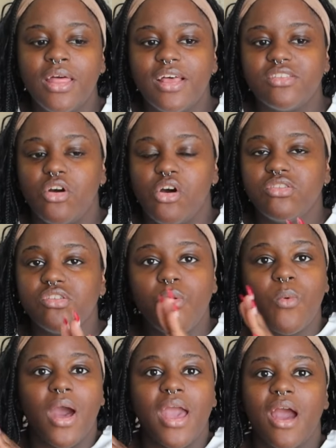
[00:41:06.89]
That's also
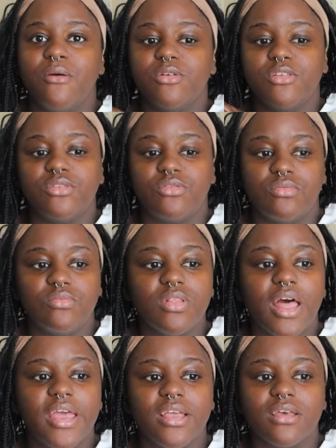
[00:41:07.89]
why I was
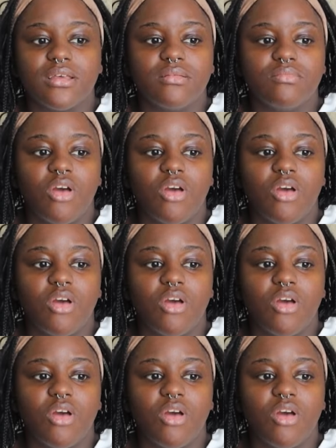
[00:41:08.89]
like